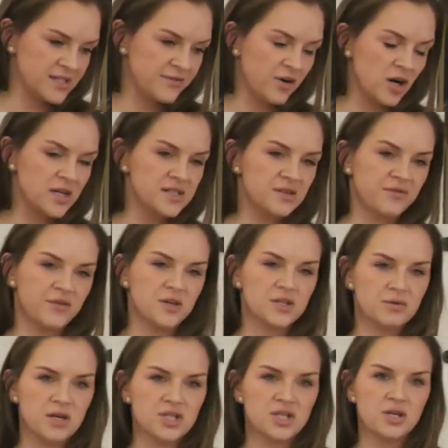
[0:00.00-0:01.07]
As far as the
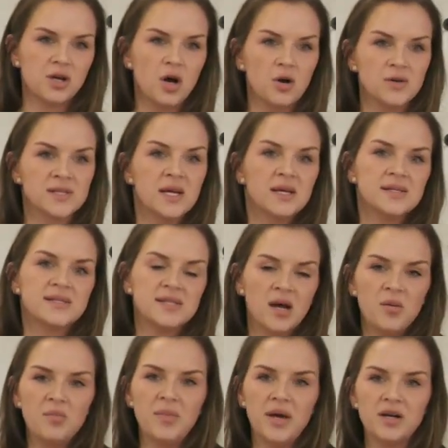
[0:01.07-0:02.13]
first question goes,
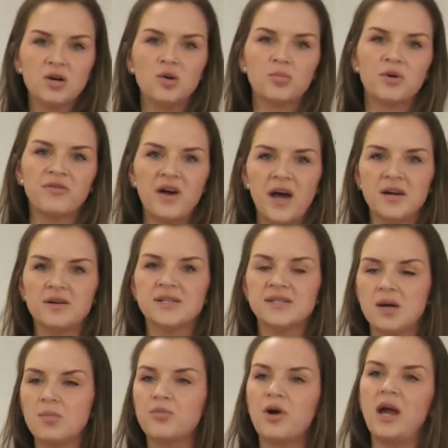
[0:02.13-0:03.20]
some medical providers,
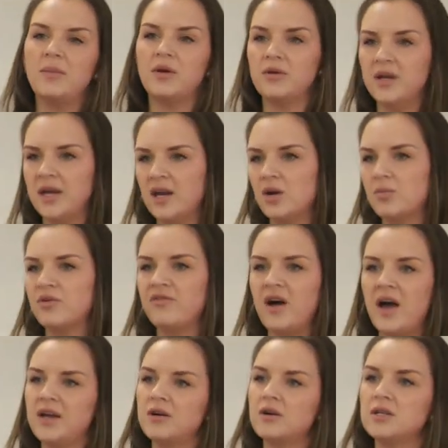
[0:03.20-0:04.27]
some primary care
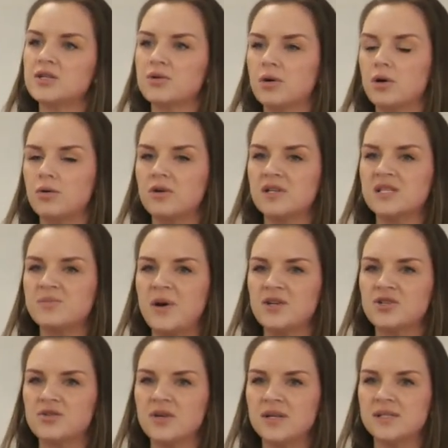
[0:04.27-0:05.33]
providers or
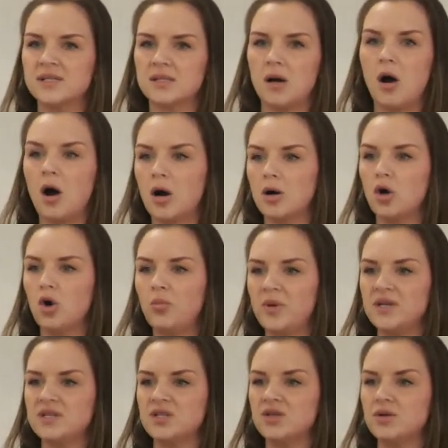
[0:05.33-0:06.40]
specialists are
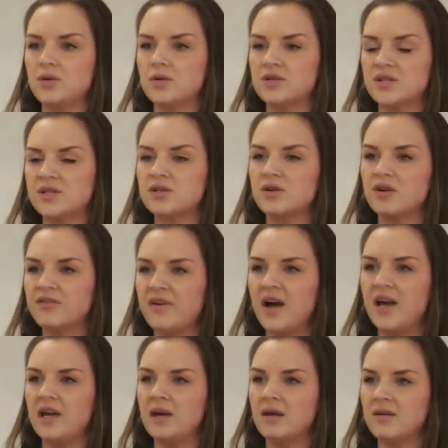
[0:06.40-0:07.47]
open to
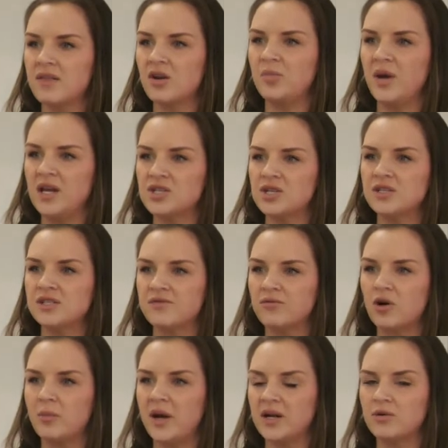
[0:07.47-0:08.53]
certifying their patients
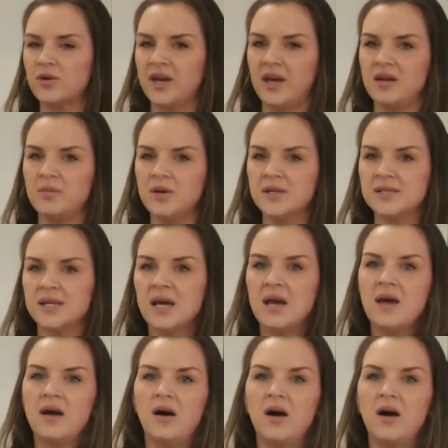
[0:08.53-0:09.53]
for medical cannabis.